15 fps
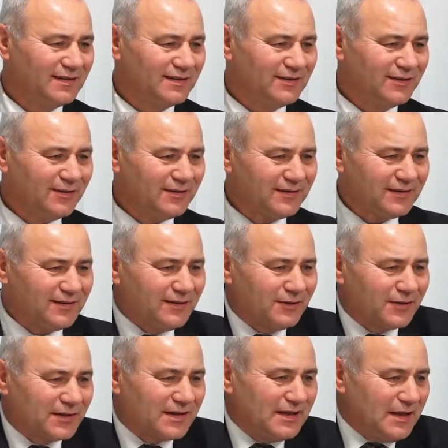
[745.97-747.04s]
Not,
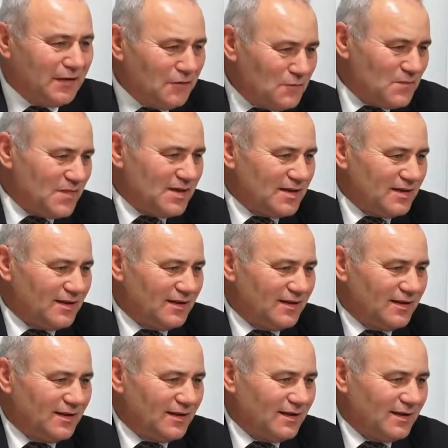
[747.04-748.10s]
Lord, give me
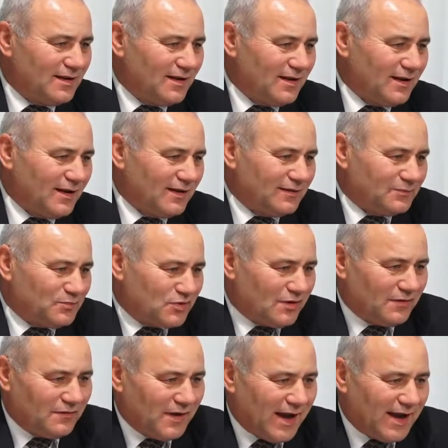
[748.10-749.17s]
and
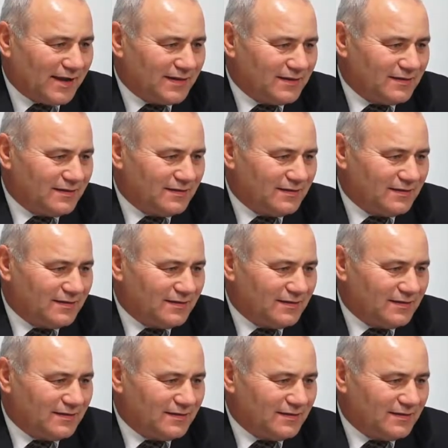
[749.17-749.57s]
provide.